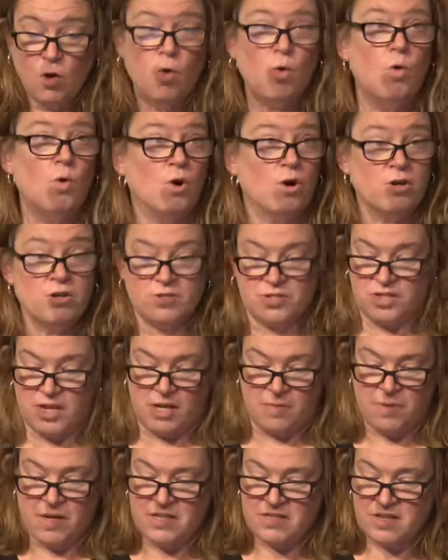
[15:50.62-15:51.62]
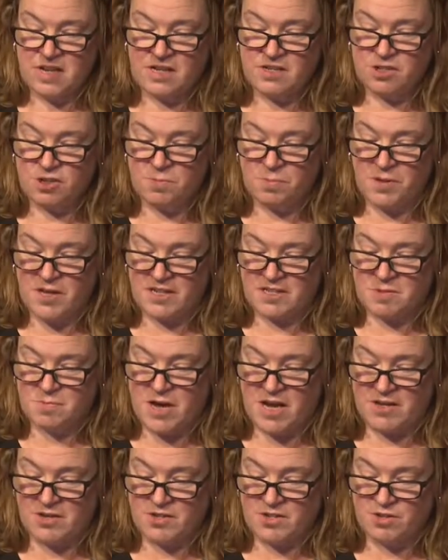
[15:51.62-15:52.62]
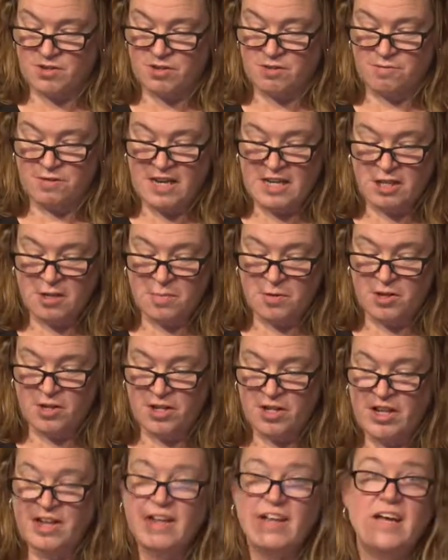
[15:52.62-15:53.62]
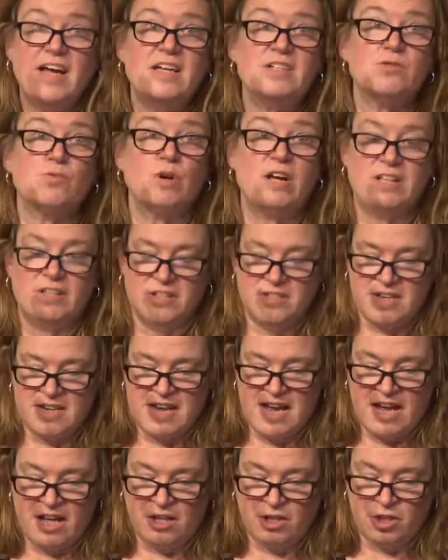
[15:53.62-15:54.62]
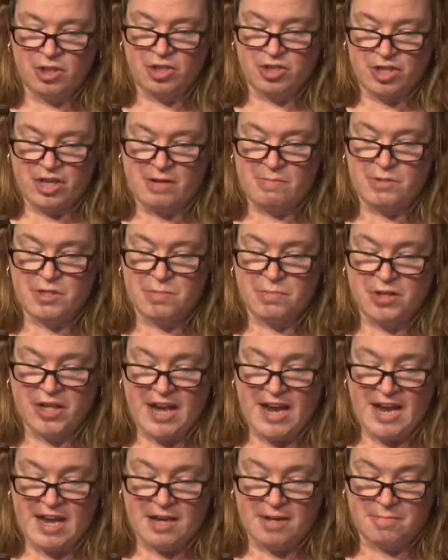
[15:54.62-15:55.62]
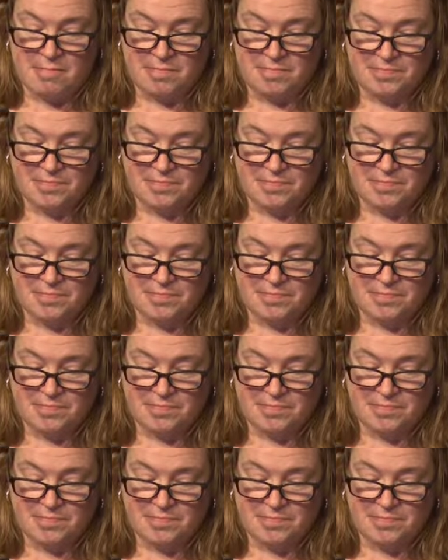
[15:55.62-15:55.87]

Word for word: or side by side duplex models are available, as well as an L shaped plan.